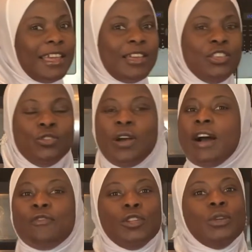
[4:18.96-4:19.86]
you
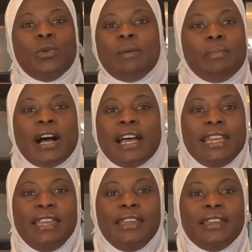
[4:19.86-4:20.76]
have only one
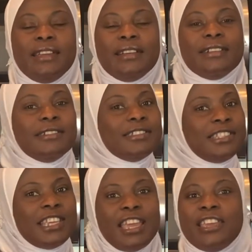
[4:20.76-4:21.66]
body.
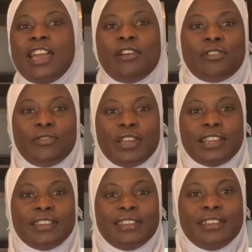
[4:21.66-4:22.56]
Take care of it.